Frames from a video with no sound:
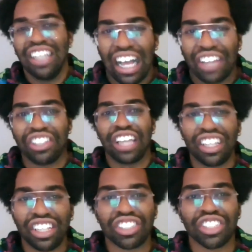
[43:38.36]
I think
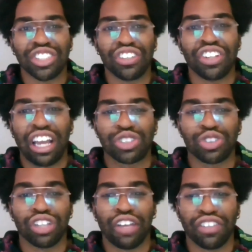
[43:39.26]
that gets a certain extra
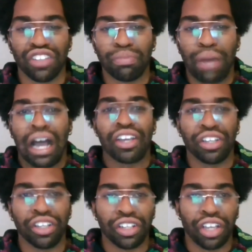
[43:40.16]
level of
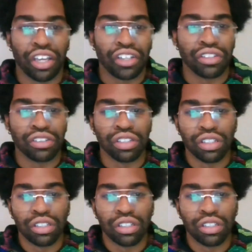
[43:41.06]
buy-in and